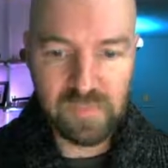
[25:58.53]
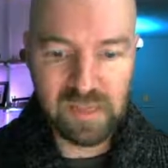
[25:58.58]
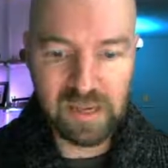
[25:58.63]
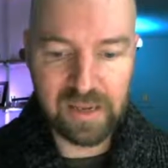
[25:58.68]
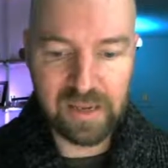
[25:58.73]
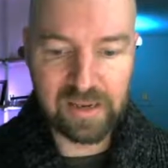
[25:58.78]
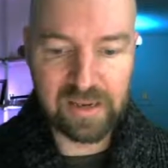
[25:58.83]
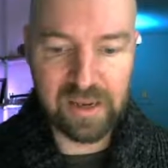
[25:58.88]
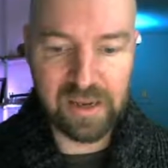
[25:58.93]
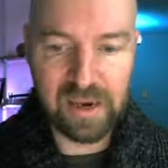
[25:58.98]

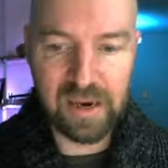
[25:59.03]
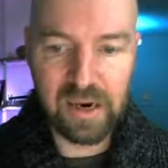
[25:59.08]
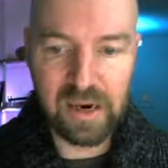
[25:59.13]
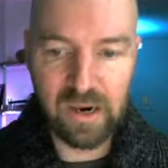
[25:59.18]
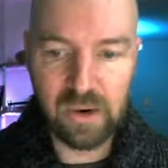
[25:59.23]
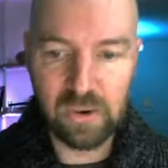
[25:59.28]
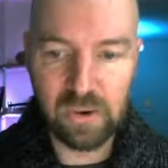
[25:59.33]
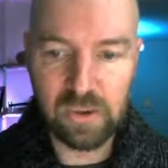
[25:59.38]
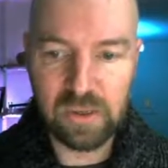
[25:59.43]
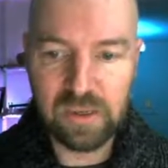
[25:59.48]
And
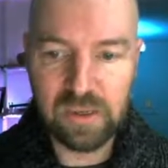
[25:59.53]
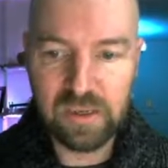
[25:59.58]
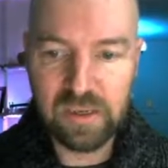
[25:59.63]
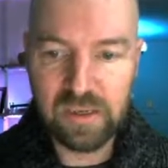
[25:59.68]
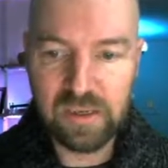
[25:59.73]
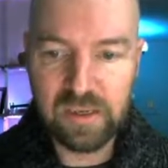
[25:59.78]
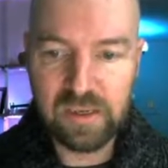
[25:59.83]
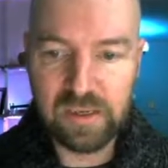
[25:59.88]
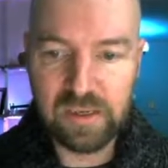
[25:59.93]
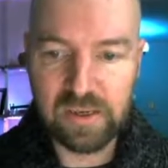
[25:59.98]
now,
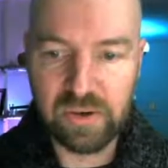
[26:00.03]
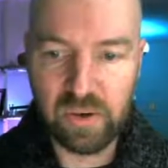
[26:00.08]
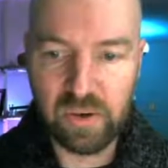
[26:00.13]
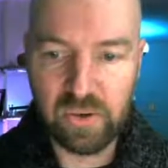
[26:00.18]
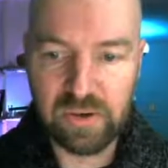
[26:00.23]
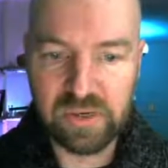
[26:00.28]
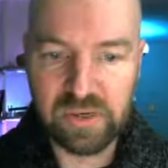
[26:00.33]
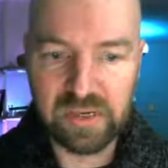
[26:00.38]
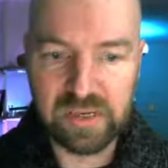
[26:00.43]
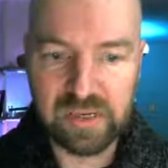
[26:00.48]
in
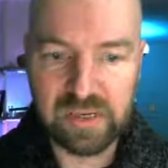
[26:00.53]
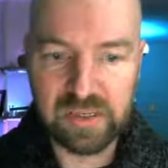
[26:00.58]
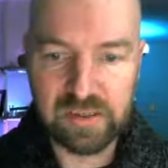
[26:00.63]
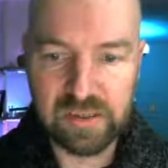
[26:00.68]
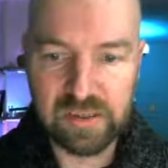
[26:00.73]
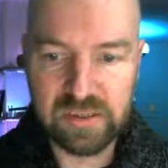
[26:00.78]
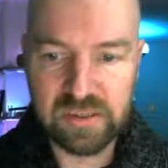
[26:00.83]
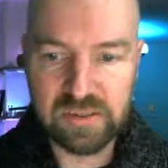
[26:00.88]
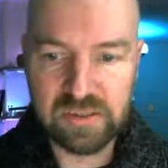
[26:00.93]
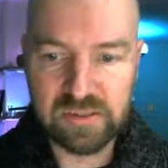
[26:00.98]
order to get
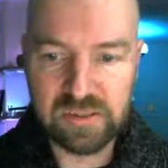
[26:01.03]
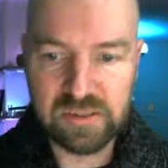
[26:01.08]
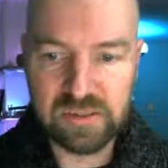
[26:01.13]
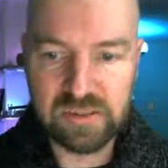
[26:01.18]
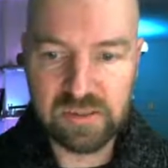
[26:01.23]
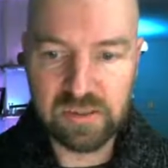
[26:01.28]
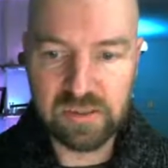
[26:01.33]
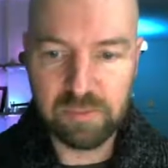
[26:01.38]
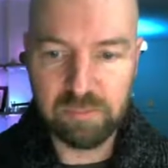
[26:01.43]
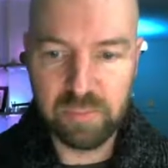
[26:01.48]

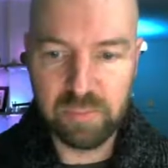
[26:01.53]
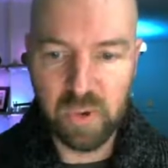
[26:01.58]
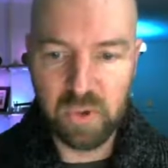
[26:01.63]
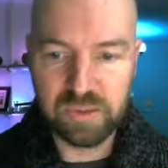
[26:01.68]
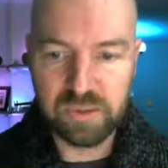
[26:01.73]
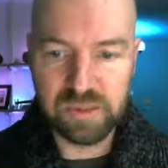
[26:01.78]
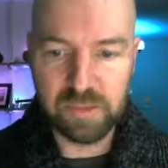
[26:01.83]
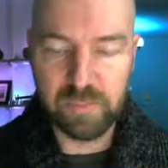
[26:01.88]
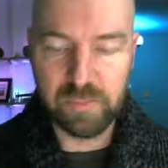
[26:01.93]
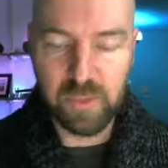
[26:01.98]
this
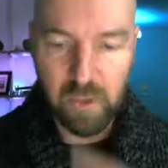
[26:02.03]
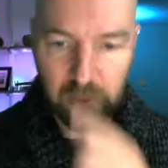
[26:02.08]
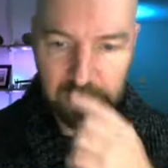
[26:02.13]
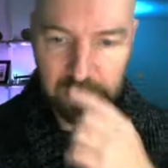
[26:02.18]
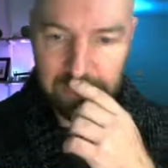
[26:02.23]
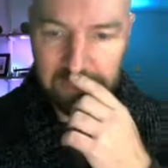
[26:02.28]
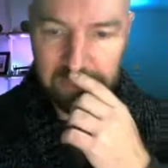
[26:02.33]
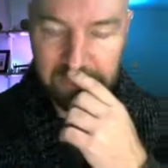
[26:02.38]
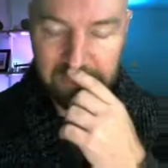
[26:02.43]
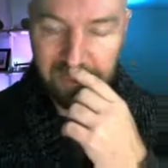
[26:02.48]
bolt
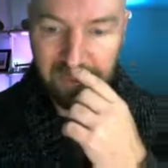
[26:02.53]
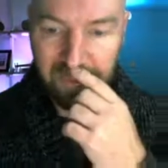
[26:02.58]
component